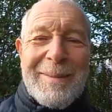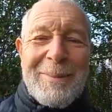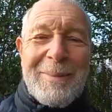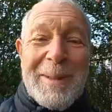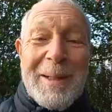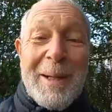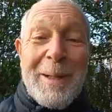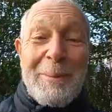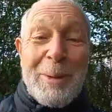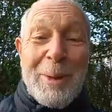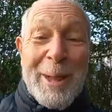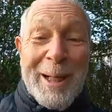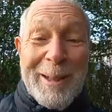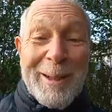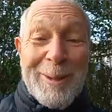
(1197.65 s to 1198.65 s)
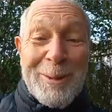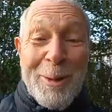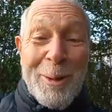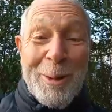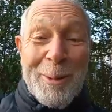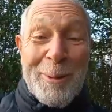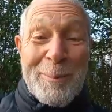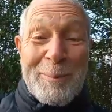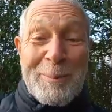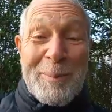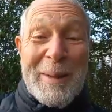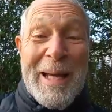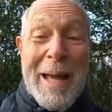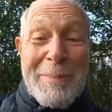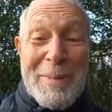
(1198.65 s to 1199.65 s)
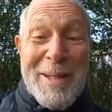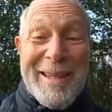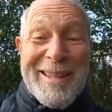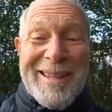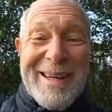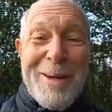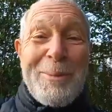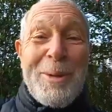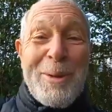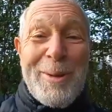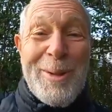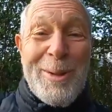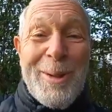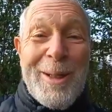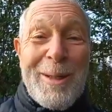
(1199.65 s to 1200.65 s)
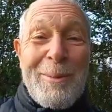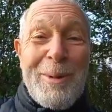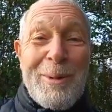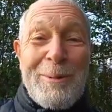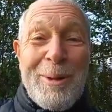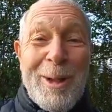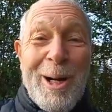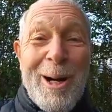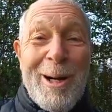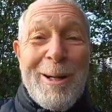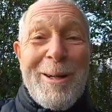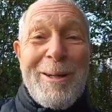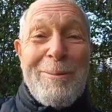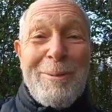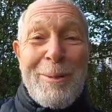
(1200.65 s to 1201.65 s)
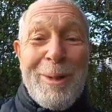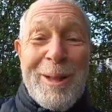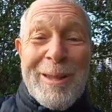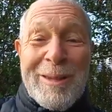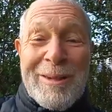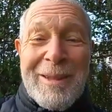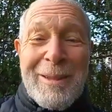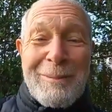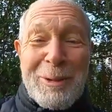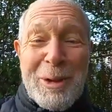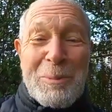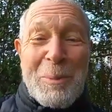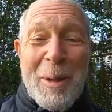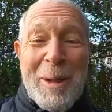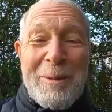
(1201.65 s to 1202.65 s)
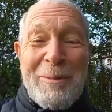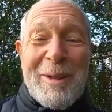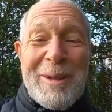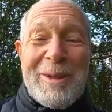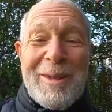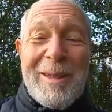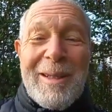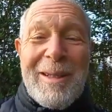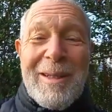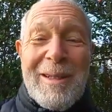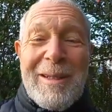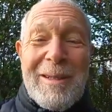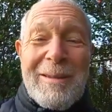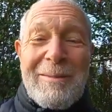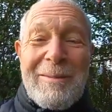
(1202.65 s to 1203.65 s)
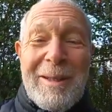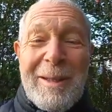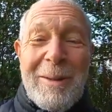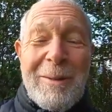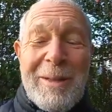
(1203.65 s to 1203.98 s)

May God protect us all. be happy. I hope you enjoyed the beautiful garden. If you didn't see the first part of this video,